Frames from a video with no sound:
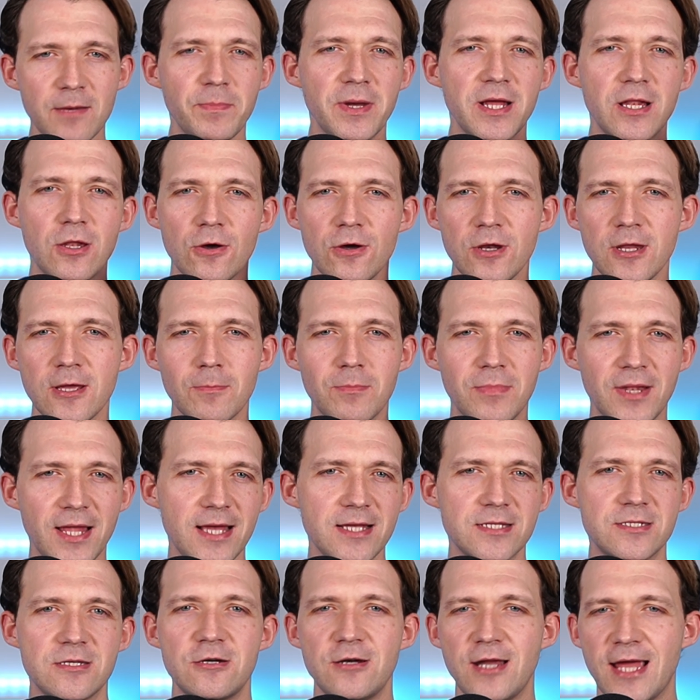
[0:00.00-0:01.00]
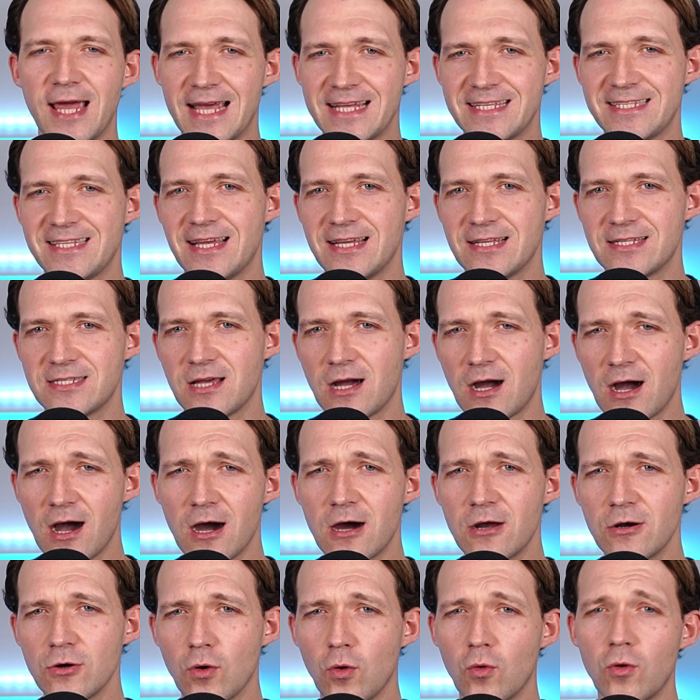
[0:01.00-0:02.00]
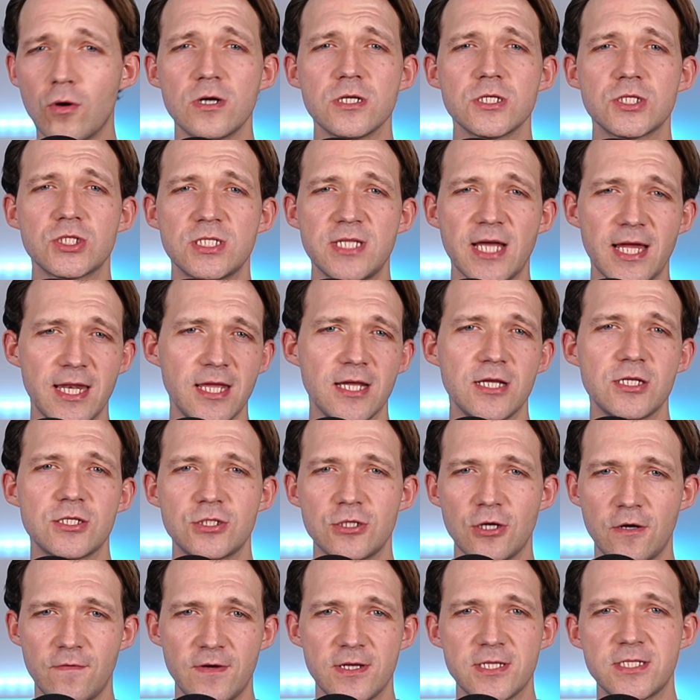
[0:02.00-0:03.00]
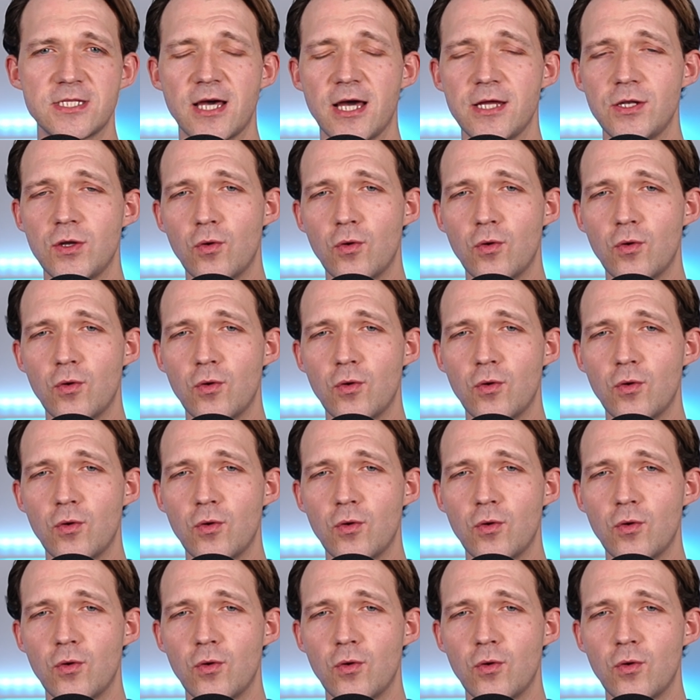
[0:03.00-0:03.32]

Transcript: by learning Blazor SSR or static server-side